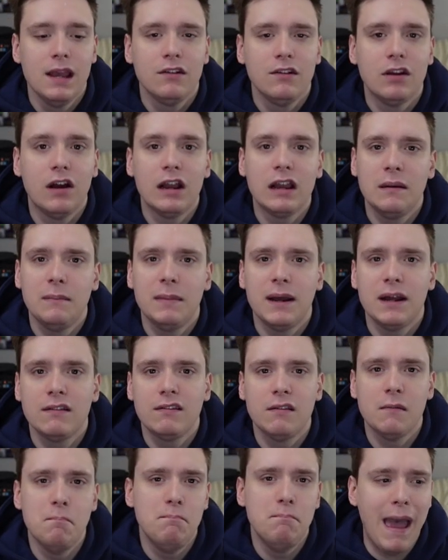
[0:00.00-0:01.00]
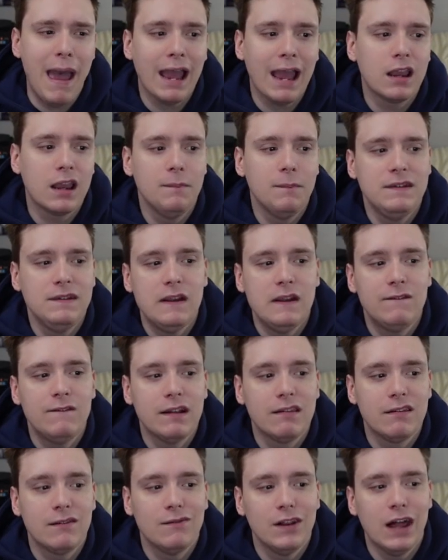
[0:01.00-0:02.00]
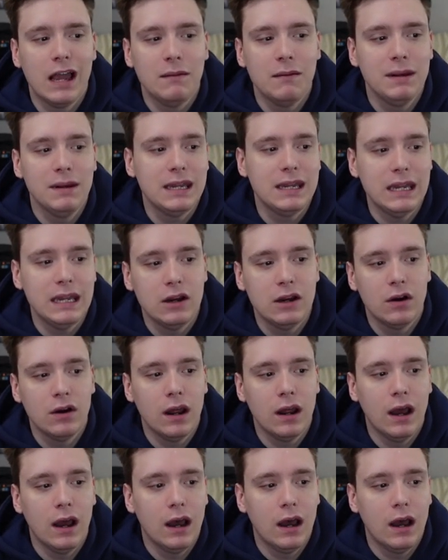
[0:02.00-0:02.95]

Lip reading: talking about some backup defensive linemen here,